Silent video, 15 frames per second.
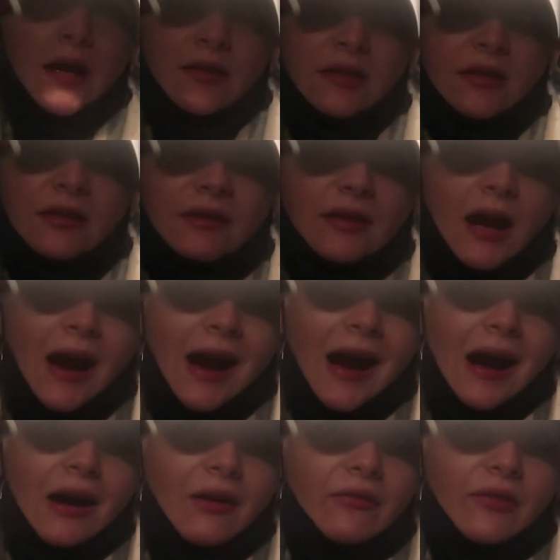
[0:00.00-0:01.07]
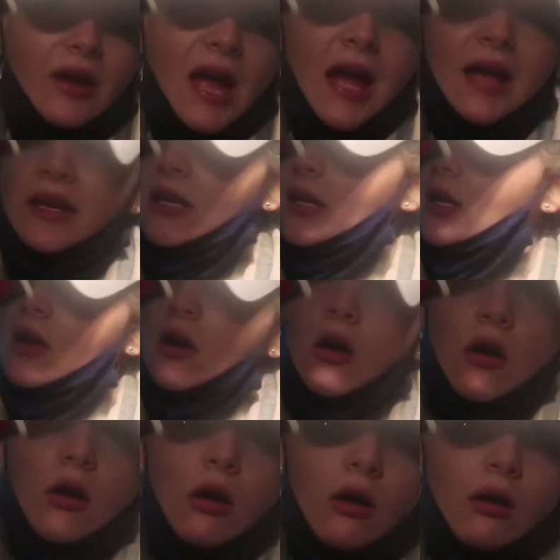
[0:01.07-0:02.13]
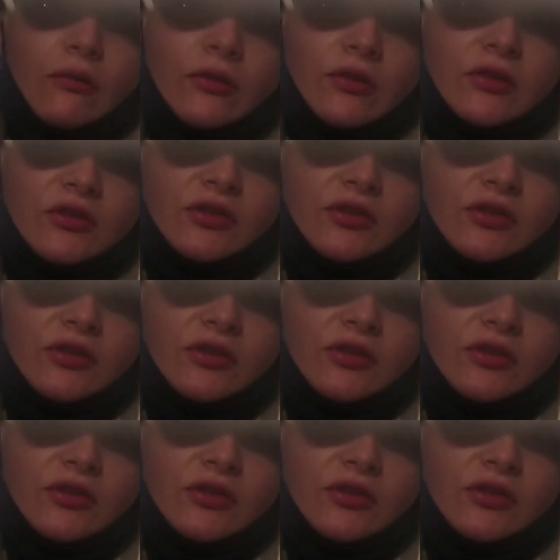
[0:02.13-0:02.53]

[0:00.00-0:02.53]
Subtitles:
they didn't have any of the